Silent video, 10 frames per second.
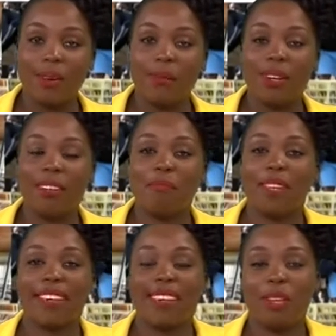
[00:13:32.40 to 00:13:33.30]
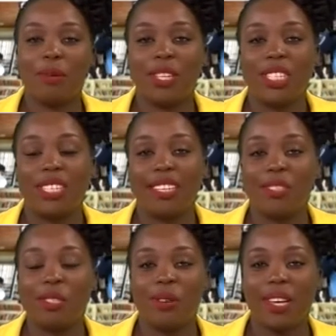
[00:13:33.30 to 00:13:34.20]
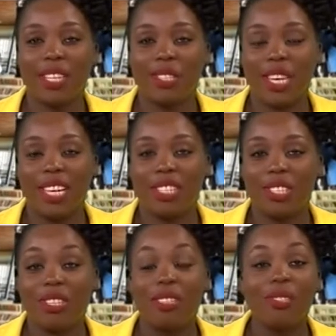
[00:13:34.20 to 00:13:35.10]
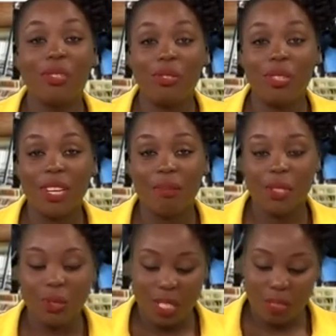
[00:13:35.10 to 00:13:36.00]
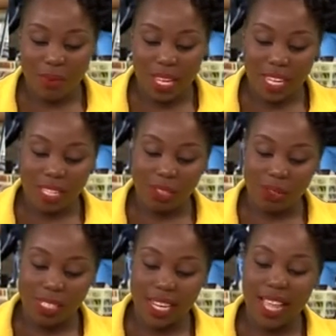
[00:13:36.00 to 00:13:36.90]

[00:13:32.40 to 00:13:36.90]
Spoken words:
Welcome back. You're watching Let's Talk Education. In the studio, I'm joined by Dr.